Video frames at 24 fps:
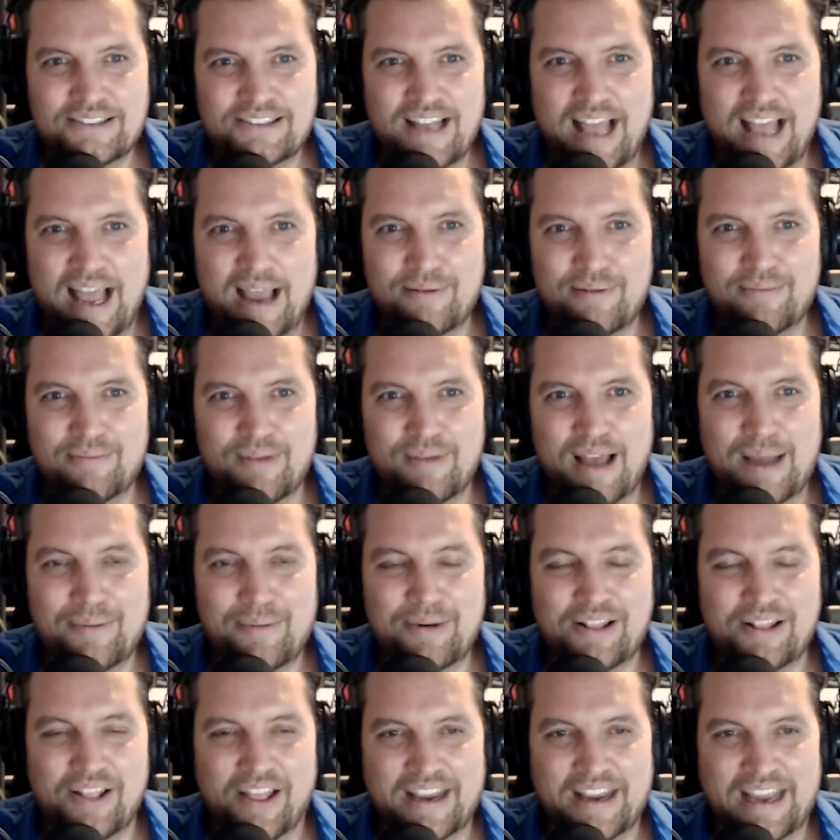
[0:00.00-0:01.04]

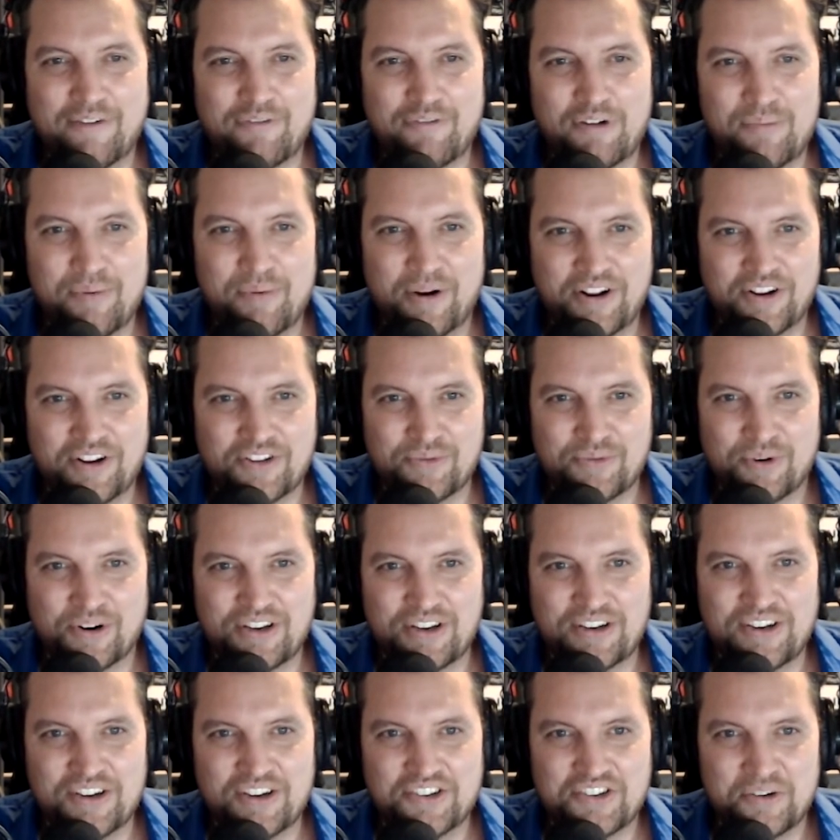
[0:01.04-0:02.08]
I mean, like everybody
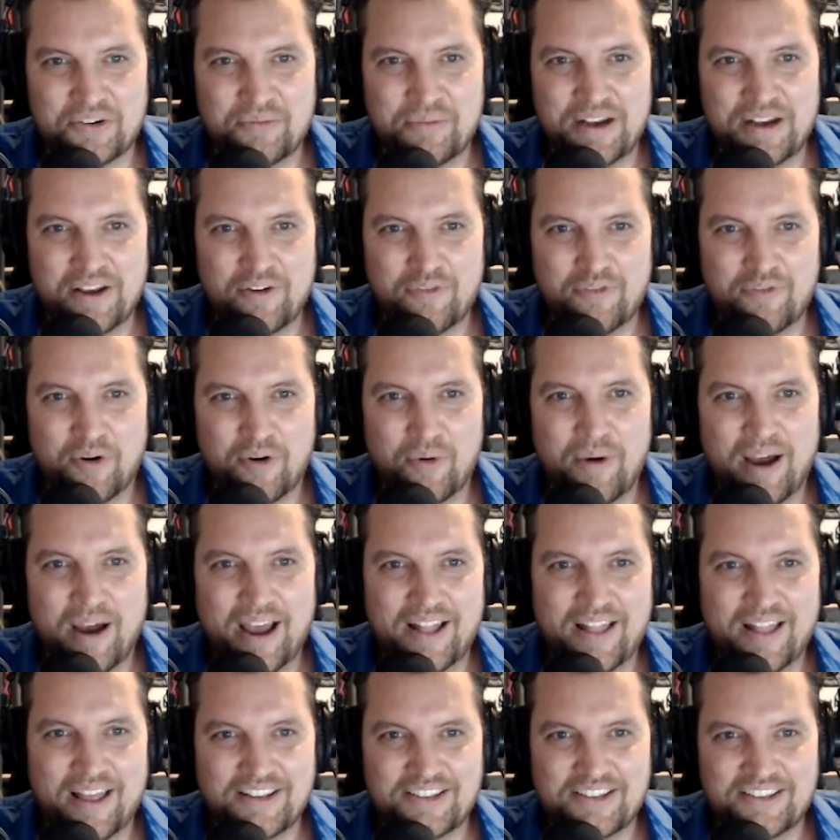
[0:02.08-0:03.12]
who's worked in digital media
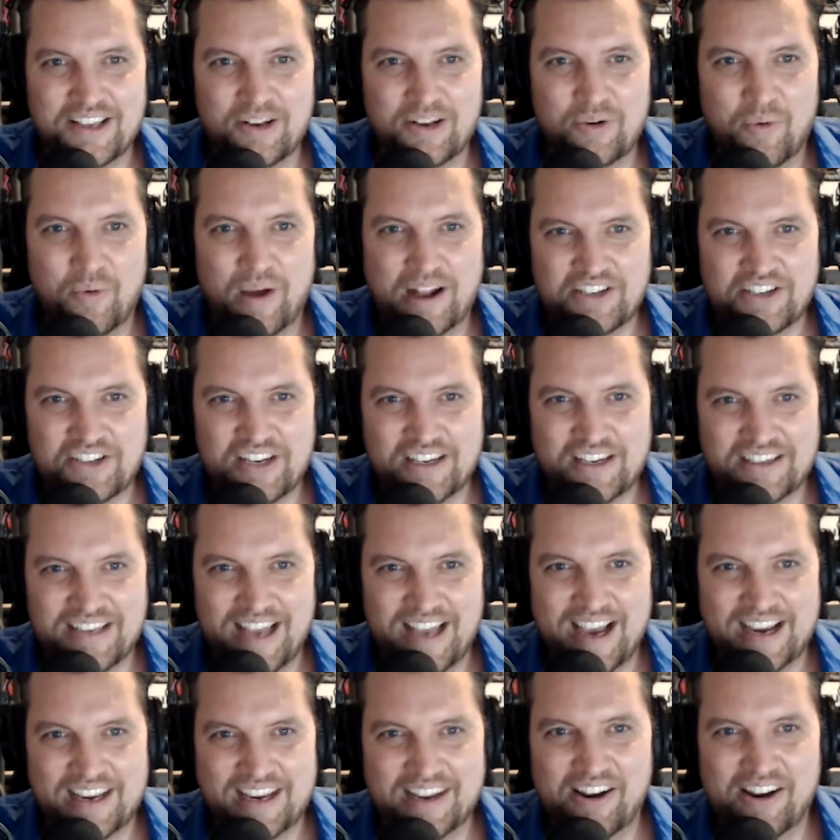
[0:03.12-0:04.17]
for a while, I sit and watch
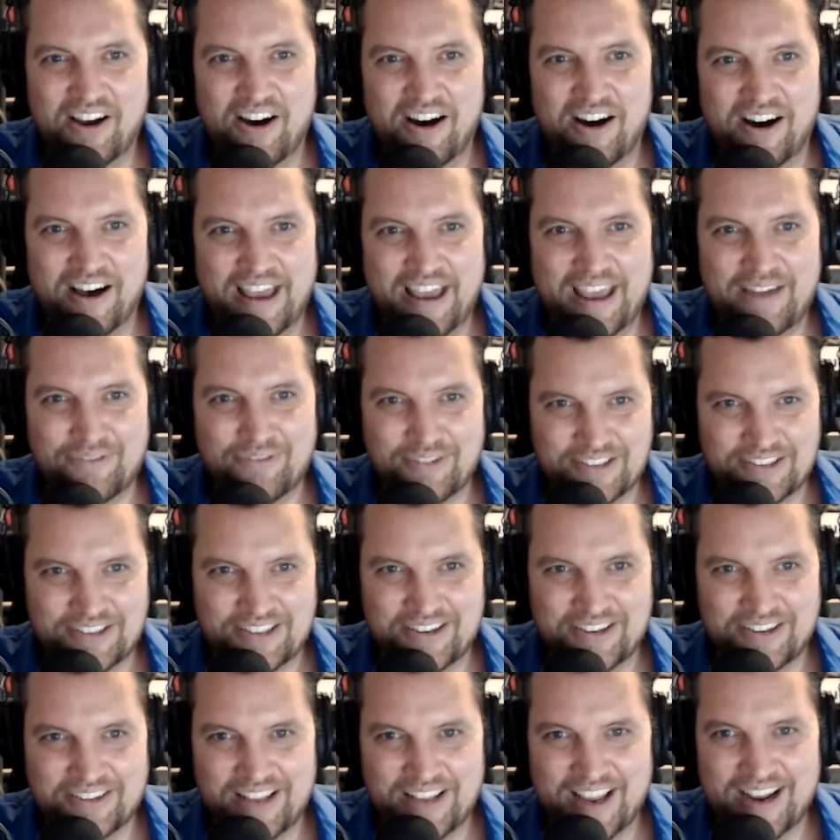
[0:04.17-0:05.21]
TikTok in awe
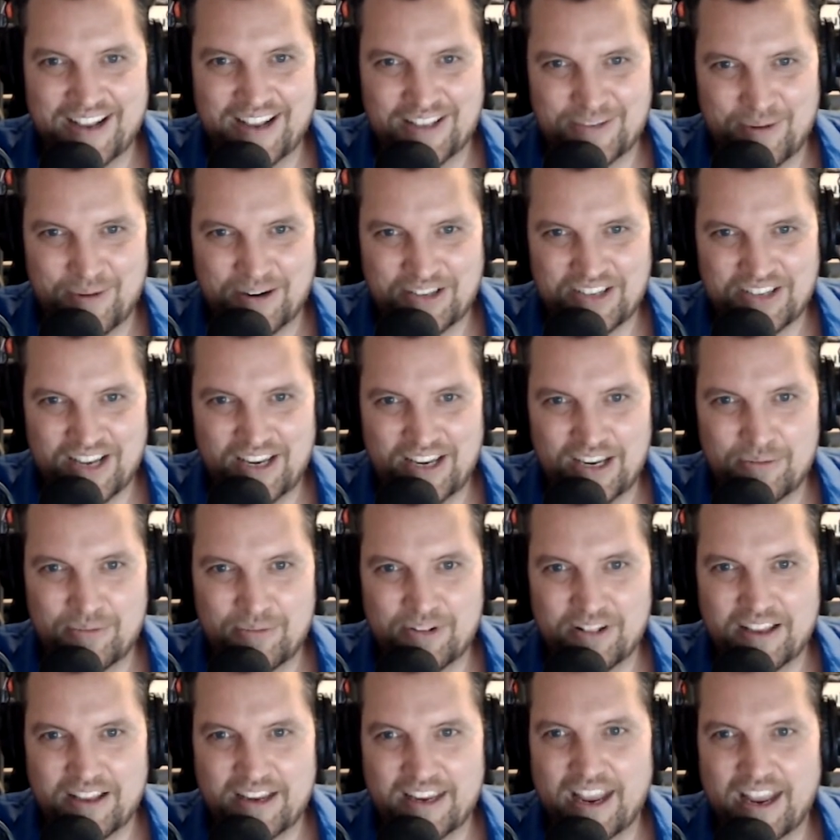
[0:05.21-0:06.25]
every single day as much as
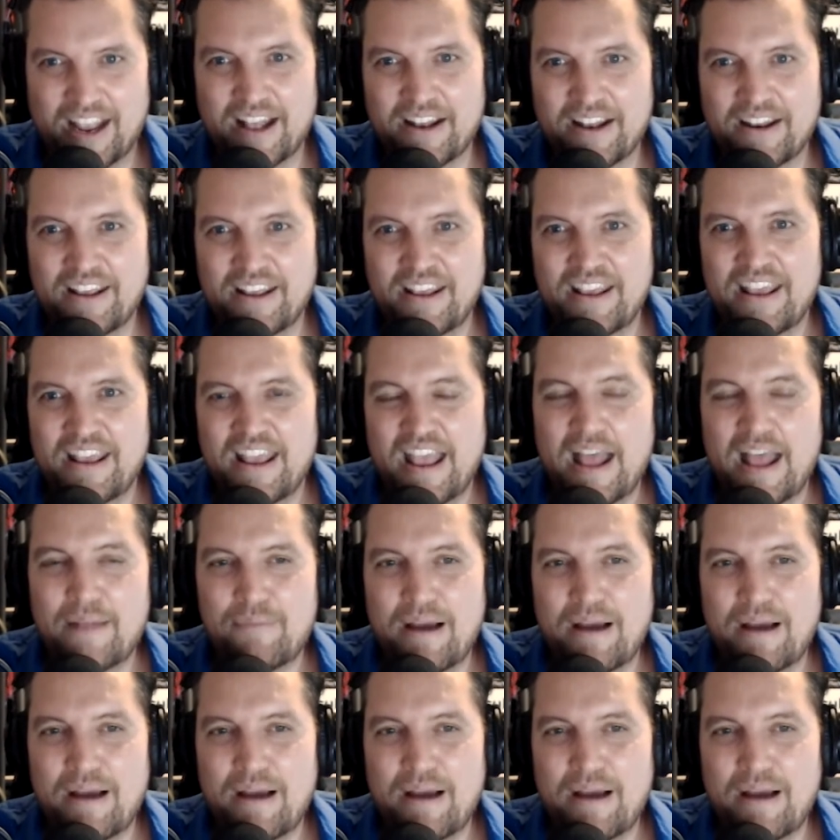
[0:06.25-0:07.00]
I humanly can.